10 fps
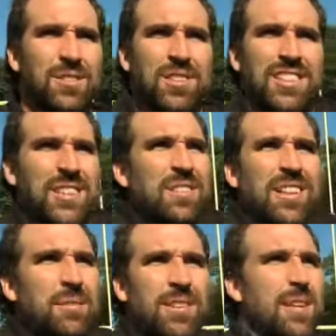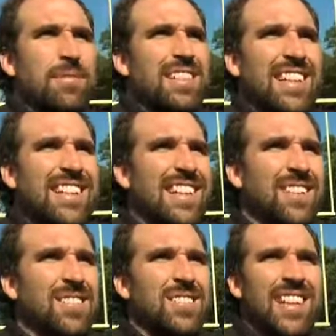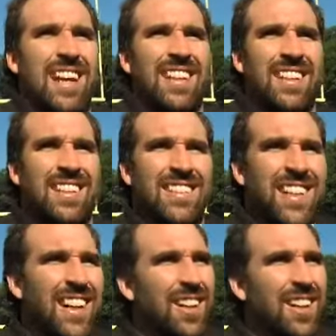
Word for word: of cool because you don't never, typically get to hear those kind of things.